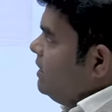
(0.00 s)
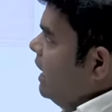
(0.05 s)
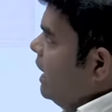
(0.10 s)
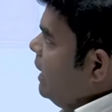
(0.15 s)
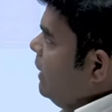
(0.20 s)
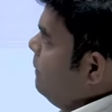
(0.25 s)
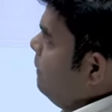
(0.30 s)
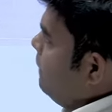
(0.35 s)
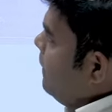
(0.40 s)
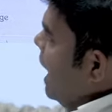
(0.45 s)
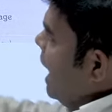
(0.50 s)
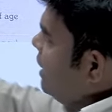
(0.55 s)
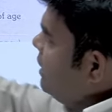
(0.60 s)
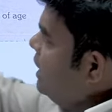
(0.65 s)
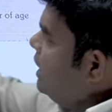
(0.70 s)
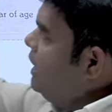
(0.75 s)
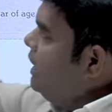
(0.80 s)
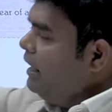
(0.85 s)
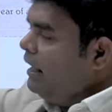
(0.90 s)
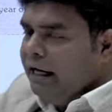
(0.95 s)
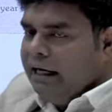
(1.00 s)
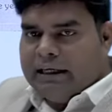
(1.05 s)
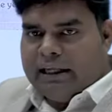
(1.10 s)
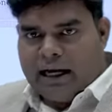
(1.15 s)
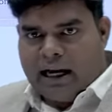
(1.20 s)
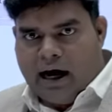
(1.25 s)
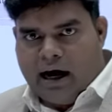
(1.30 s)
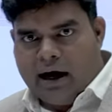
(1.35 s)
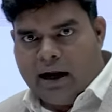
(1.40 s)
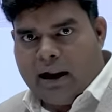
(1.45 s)
the impact
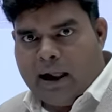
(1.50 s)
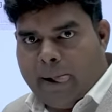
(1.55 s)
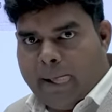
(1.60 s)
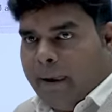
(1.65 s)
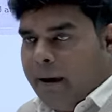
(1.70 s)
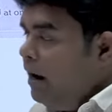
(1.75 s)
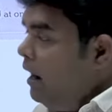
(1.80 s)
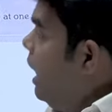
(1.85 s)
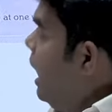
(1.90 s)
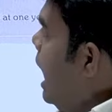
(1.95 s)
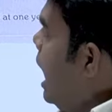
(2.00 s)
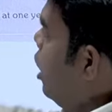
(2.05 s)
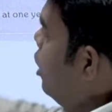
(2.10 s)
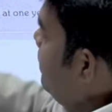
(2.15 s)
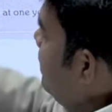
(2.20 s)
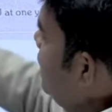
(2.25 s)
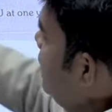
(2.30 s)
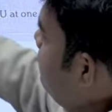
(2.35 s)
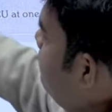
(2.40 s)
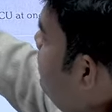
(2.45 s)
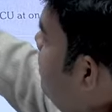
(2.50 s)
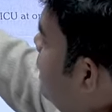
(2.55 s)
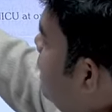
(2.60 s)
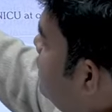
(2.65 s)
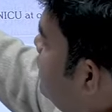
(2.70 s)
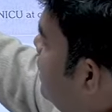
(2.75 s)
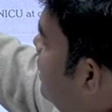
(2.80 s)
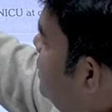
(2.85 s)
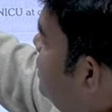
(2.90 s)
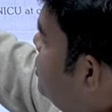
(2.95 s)
indicator are how many
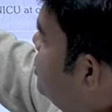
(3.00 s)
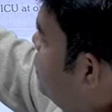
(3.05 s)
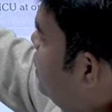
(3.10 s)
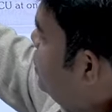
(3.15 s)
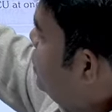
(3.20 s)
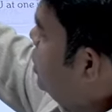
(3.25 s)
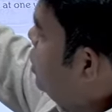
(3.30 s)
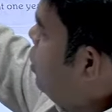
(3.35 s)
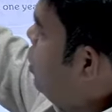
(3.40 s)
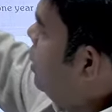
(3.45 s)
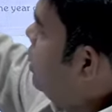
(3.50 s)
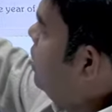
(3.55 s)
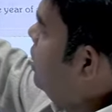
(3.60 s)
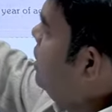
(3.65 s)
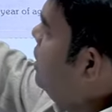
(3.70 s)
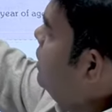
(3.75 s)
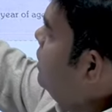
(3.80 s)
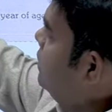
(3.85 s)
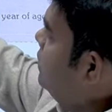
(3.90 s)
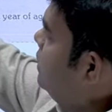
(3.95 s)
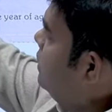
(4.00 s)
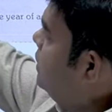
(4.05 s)
birth registration occurred,